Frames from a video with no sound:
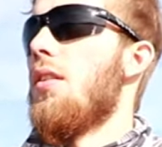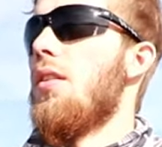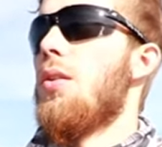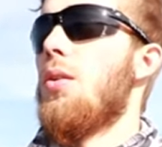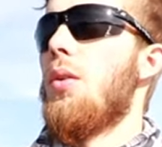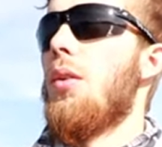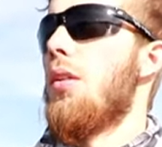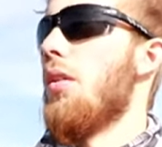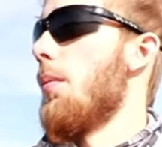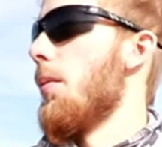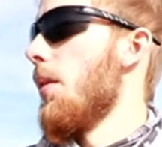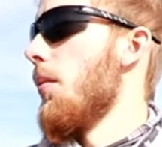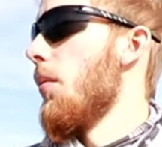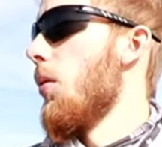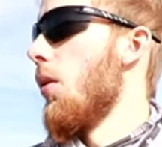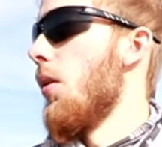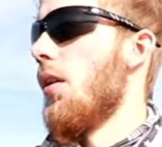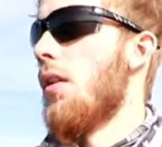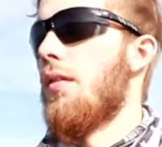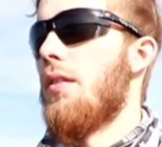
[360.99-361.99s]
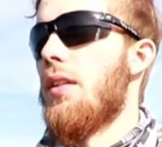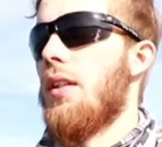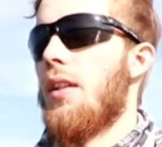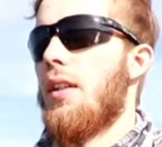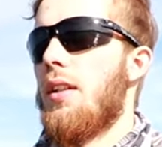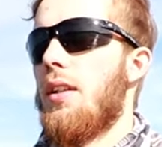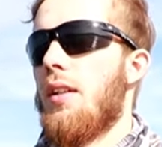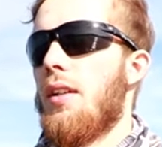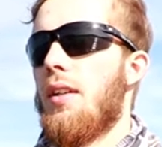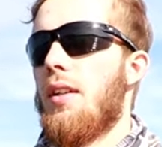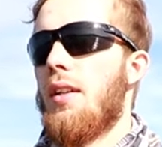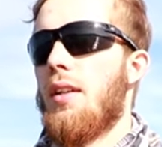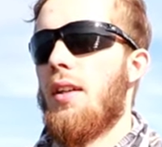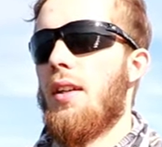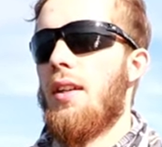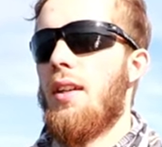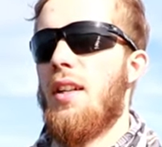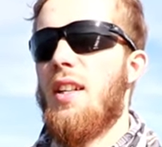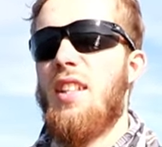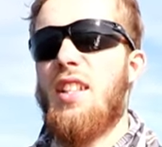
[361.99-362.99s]
Do a little bit more of a
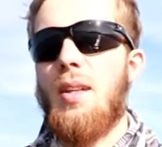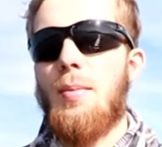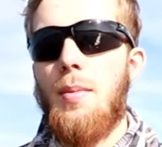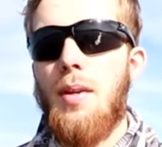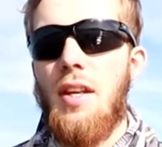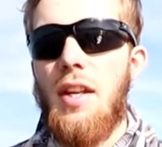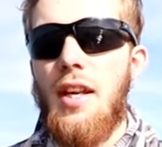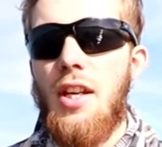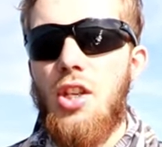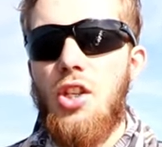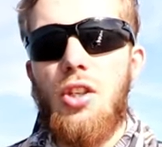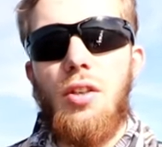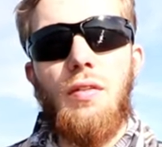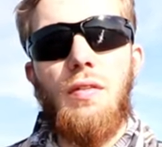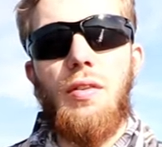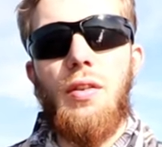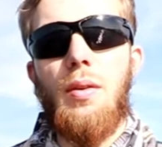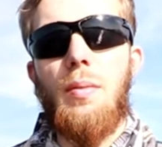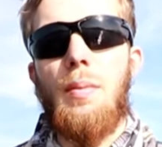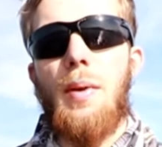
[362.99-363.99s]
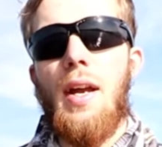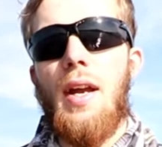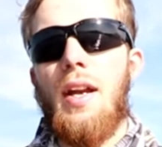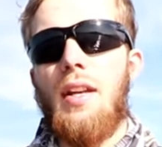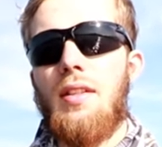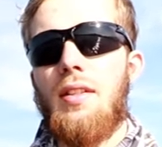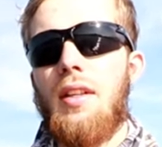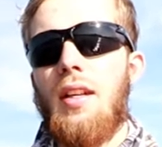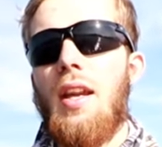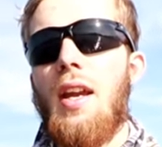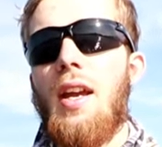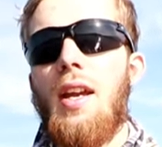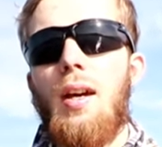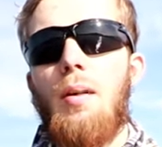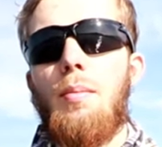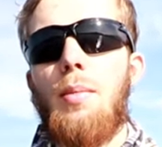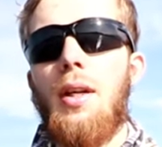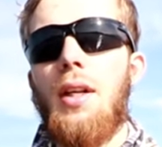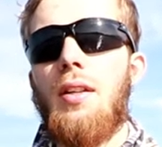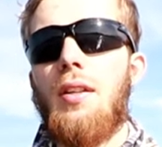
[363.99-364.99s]
intimidation for the bass, like, hey,
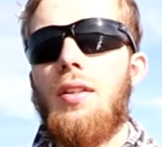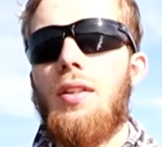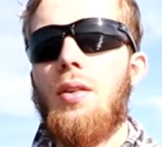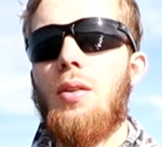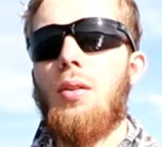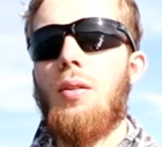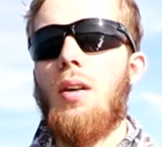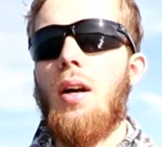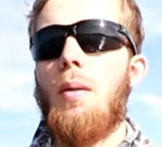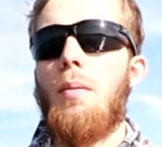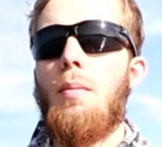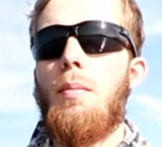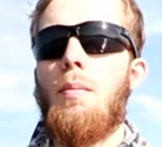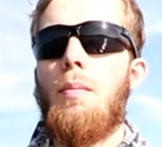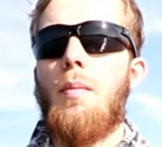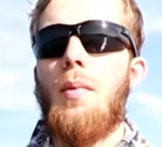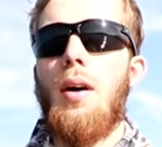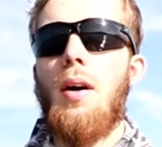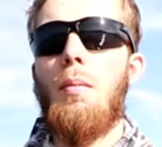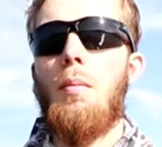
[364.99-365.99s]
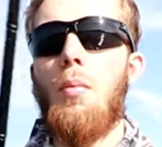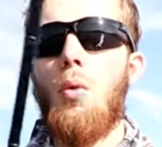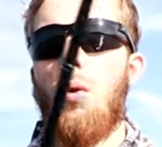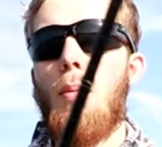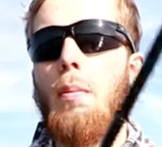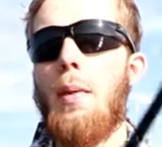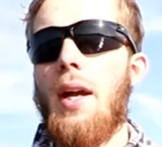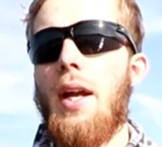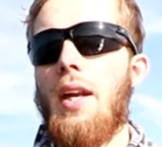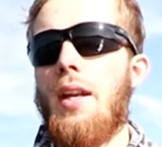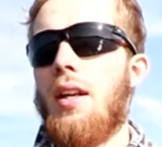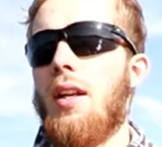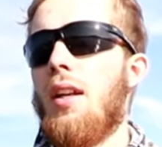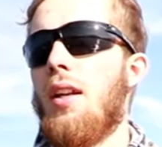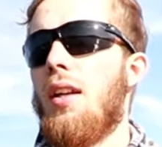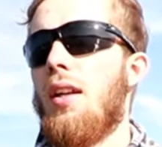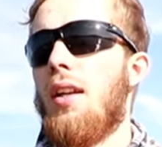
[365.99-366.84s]
I'm bigger than you, I'm more bad.